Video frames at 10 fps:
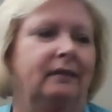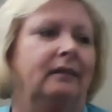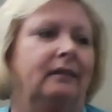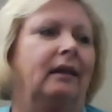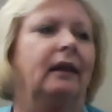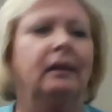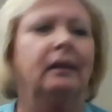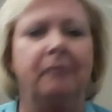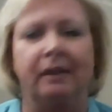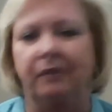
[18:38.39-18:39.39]
element
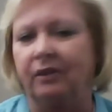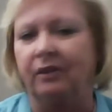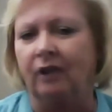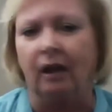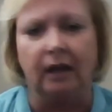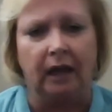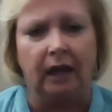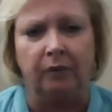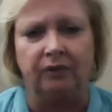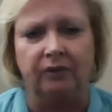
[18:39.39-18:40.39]
with talking with
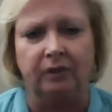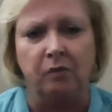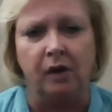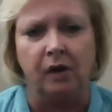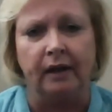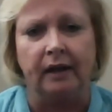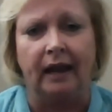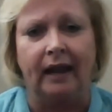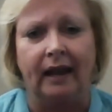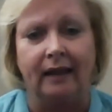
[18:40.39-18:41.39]
someone.
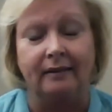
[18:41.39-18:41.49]
And